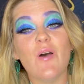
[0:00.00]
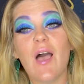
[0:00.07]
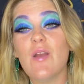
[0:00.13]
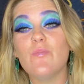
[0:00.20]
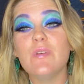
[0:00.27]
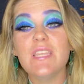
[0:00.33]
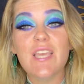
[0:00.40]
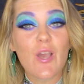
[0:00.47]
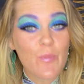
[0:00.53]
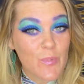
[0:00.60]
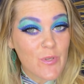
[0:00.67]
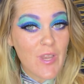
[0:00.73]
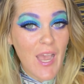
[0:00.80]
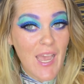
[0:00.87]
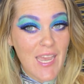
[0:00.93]
I really hope you
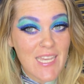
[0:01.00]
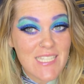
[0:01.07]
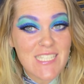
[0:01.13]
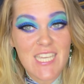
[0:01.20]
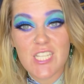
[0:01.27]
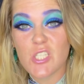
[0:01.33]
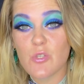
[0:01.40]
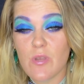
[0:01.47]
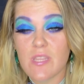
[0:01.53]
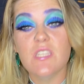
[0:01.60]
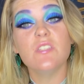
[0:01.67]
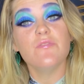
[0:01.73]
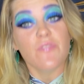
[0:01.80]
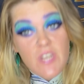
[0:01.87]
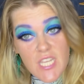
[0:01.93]
guys enjoyed
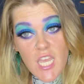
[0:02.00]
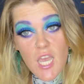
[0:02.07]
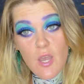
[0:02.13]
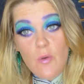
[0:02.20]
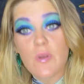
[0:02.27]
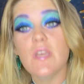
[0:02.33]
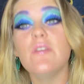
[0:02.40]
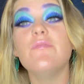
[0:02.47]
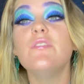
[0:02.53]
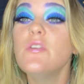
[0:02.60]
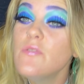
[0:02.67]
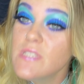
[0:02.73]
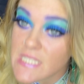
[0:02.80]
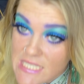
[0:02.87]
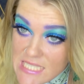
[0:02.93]
this video. If
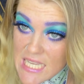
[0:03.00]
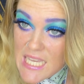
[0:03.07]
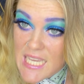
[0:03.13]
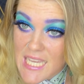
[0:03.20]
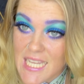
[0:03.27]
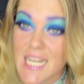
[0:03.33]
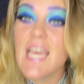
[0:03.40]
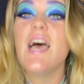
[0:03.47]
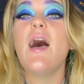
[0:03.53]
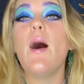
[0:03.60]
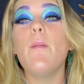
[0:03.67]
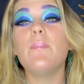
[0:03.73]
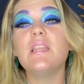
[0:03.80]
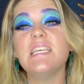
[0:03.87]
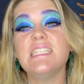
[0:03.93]
you did,
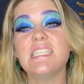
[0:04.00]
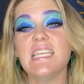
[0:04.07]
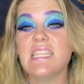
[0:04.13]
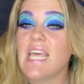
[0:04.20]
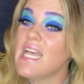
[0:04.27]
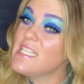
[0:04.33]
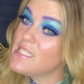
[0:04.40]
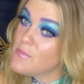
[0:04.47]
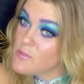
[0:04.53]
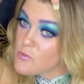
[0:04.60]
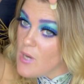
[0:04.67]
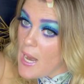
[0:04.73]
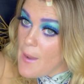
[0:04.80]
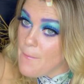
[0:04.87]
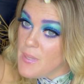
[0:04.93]
please hit that
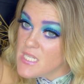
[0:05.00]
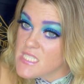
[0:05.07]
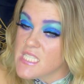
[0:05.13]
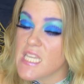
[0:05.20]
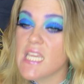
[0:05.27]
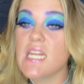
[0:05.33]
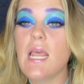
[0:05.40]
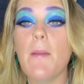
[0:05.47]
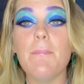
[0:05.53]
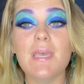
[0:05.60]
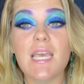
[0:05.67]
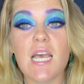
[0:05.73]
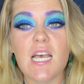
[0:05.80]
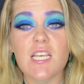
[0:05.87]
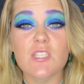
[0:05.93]
subscribe button
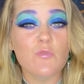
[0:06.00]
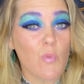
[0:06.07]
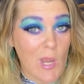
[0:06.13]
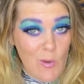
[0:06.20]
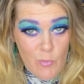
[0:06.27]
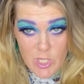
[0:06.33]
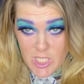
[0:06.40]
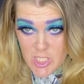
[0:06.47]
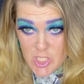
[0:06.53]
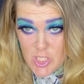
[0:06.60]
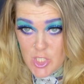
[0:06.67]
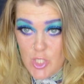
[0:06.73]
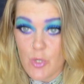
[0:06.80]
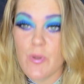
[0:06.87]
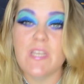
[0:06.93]
because why wouldn't
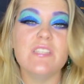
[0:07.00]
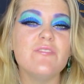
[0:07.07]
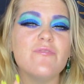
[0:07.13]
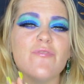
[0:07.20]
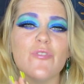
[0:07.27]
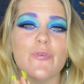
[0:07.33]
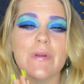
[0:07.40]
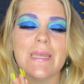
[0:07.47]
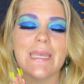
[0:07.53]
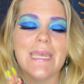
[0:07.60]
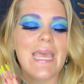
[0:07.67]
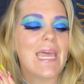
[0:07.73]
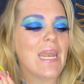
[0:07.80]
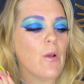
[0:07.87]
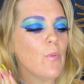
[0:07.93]
you? It's free
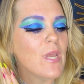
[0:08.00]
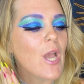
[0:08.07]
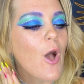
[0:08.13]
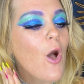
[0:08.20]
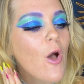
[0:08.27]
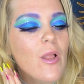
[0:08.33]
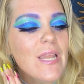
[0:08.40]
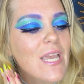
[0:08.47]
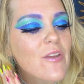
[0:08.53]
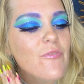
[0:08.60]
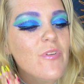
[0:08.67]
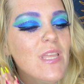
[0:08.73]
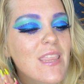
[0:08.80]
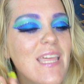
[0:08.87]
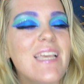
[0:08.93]
and we all like
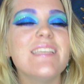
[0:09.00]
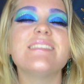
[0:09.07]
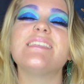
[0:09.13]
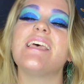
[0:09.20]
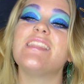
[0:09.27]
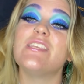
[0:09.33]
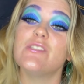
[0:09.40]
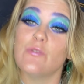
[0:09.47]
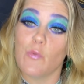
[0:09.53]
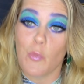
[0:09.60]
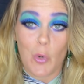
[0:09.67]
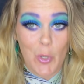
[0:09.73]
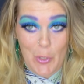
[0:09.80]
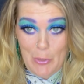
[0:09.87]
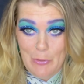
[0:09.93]
free things in this
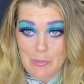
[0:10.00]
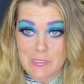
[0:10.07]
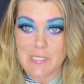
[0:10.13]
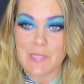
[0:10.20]
world.